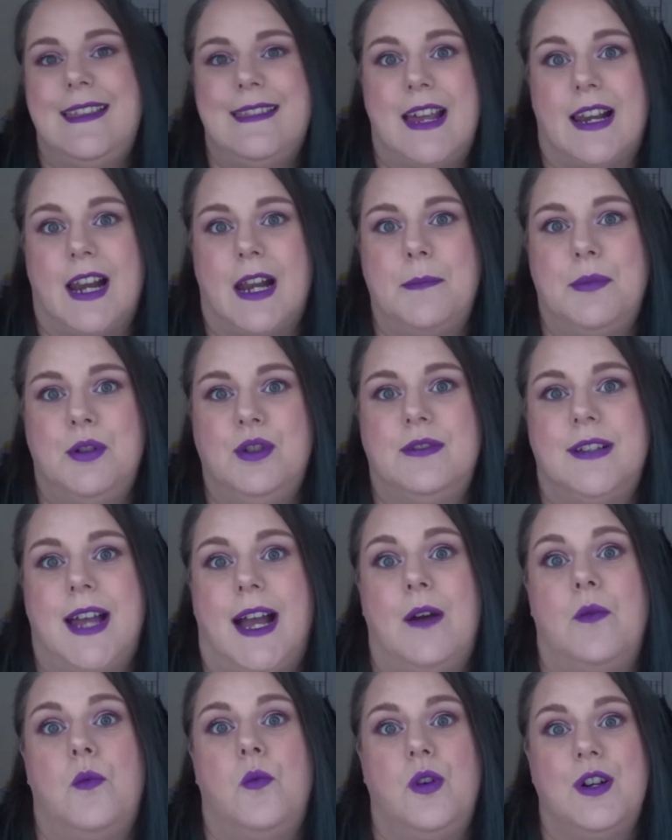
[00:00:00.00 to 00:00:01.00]
that I pulled
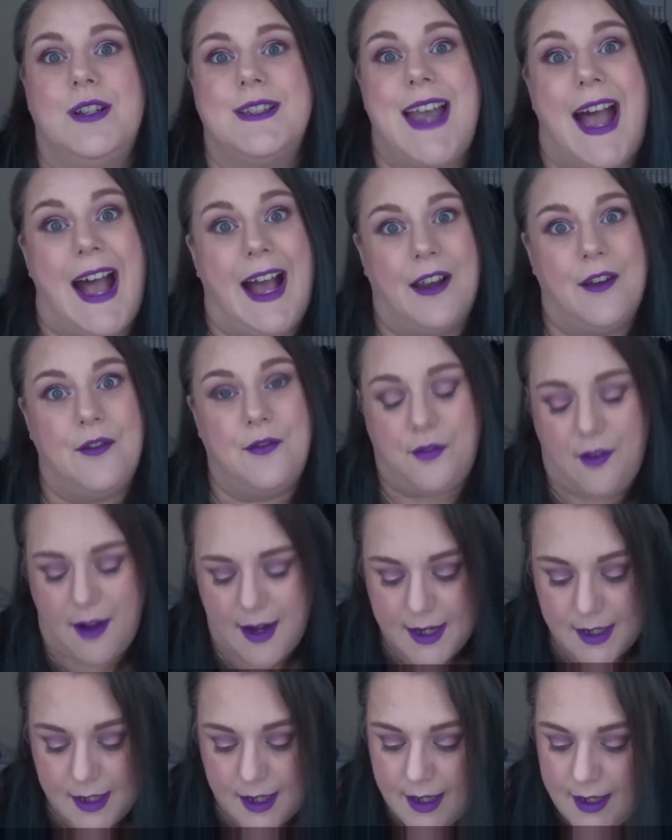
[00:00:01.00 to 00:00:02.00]
out was Anne
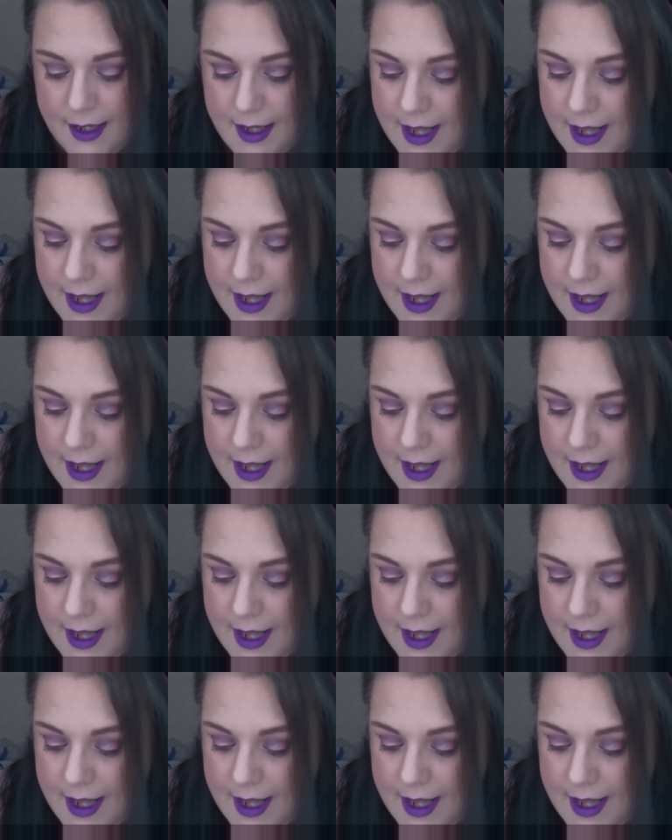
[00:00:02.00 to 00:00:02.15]
Frank